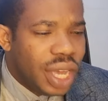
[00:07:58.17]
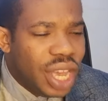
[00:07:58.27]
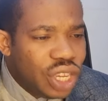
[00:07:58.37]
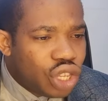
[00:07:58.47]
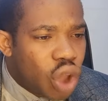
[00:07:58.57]

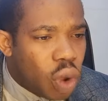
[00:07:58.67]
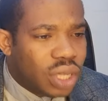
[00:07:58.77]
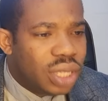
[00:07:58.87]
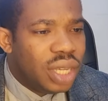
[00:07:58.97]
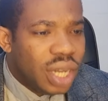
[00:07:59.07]
In
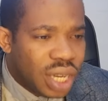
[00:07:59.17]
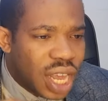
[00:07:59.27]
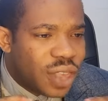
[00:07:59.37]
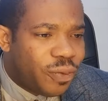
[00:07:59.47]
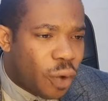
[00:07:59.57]
short,
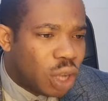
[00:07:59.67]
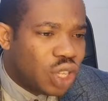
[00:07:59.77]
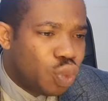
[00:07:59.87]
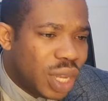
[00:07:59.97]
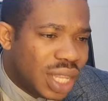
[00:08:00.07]
this
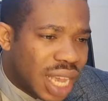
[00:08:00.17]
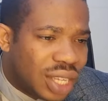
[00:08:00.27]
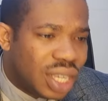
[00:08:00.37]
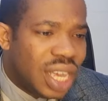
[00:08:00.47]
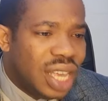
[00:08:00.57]
false
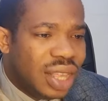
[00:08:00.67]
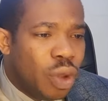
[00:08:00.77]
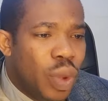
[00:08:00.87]
witness is the